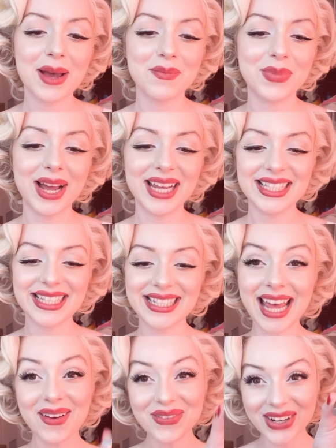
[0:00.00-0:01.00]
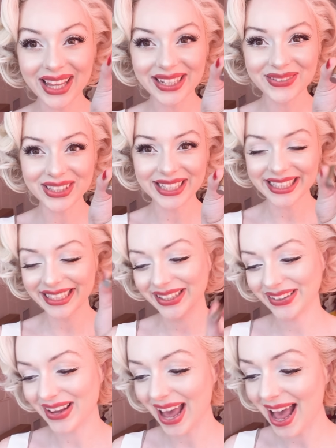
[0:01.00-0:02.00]
But it's definitely really
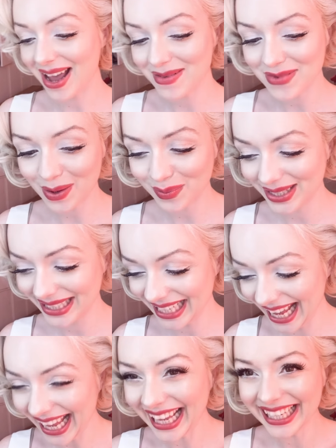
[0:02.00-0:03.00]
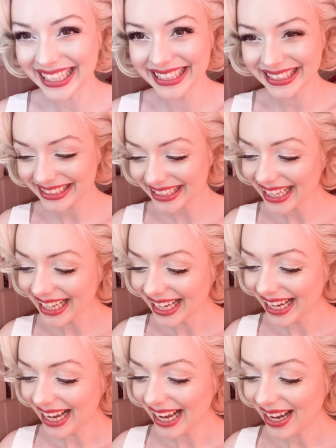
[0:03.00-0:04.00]
cute. I'm obsessed.
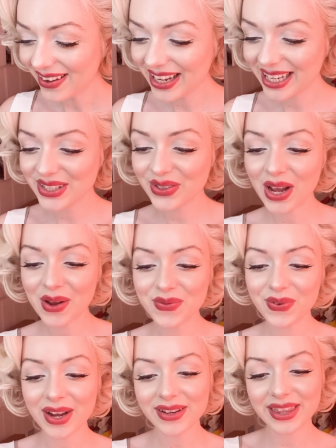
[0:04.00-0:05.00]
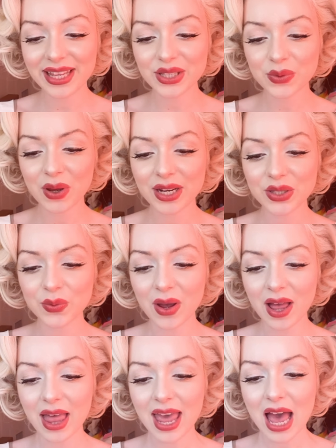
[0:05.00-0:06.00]
Okay, so I found this one as
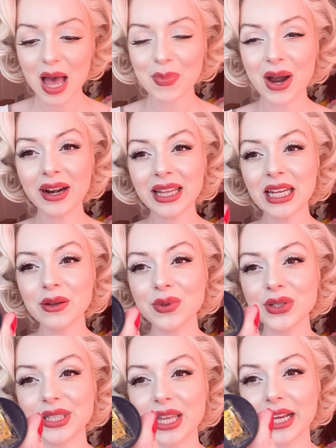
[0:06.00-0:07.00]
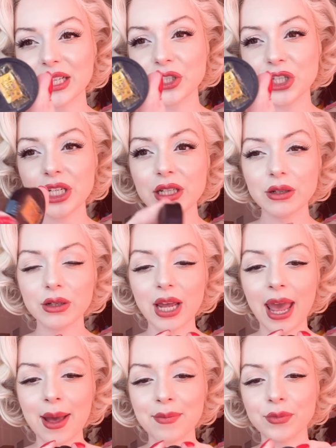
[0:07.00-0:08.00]
well. Apparently it was like a cheap
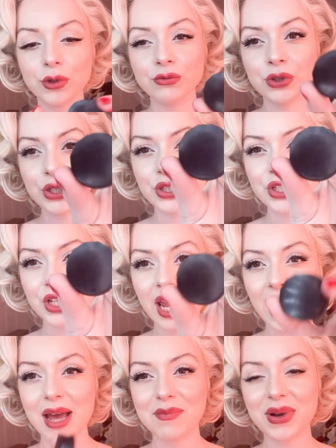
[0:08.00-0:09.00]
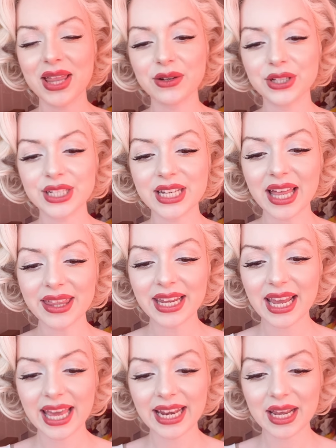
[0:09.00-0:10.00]
rouge, but there's
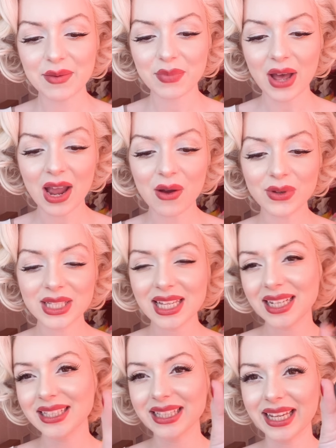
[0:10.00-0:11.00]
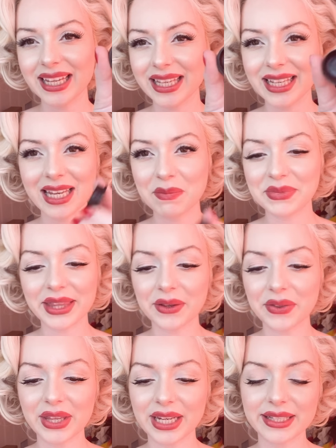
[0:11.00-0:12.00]
nothing in it. But I always like to like keep
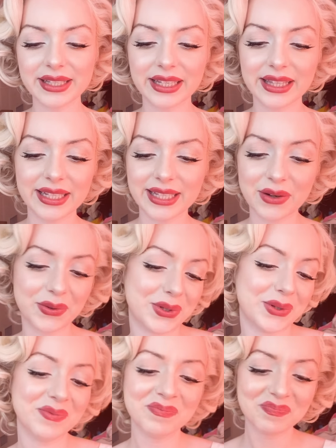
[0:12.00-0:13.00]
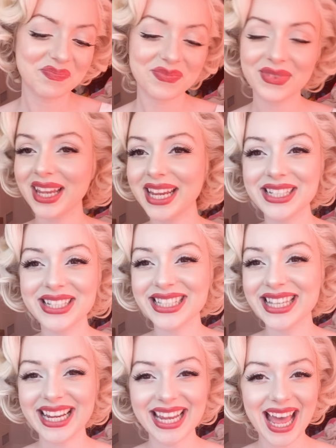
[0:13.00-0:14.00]
little things like this. I don't know. It's just
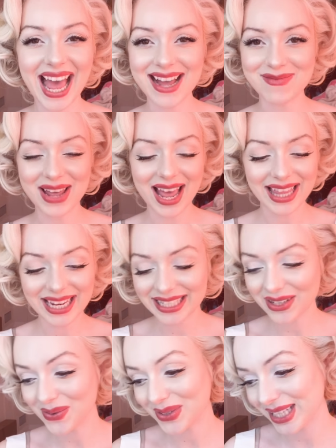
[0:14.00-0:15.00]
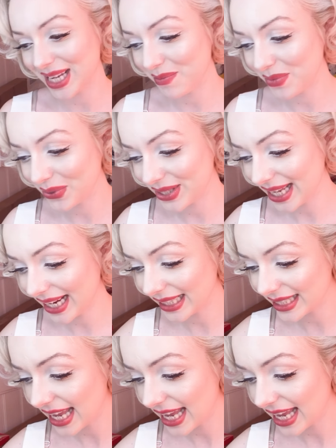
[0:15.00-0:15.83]
like a habit. I like to always keep those things.